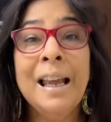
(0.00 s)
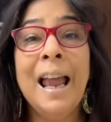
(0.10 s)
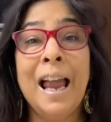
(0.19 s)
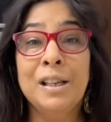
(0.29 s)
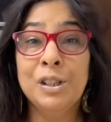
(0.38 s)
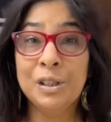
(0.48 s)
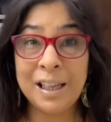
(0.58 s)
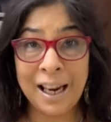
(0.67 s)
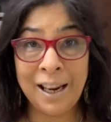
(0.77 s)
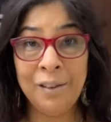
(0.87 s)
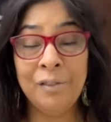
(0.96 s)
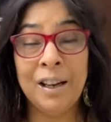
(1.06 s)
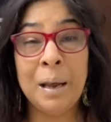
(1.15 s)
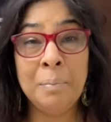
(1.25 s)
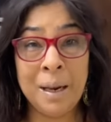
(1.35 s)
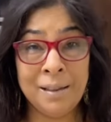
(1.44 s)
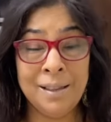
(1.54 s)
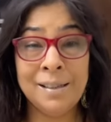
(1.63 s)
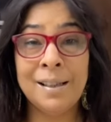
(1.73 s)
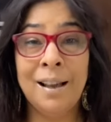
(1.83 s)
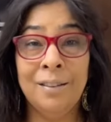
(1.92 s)
And today when I made
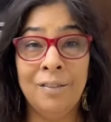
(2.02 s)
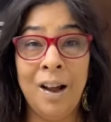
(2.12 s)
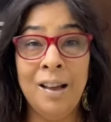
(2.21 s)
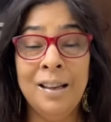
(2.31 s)
this halwa,